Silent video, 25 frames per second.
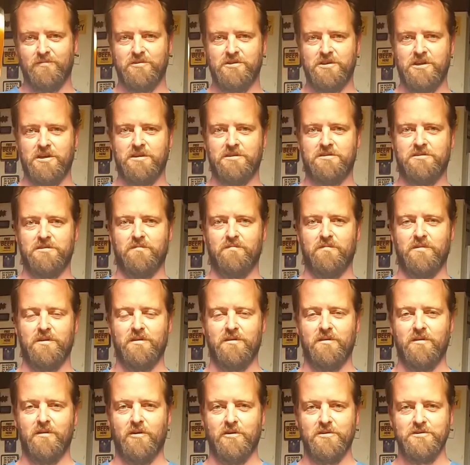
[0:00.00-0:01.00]
Cheers to
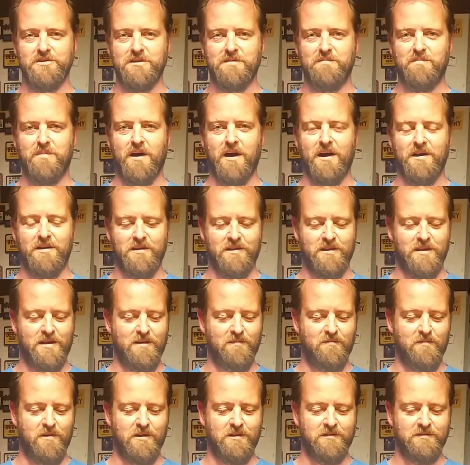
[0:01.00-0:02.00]
my Aussie partner
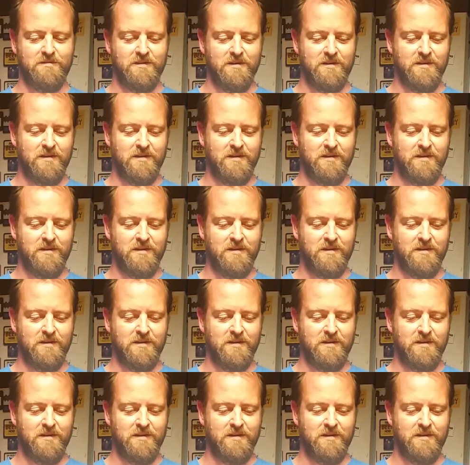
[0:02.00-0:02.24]
there, mate.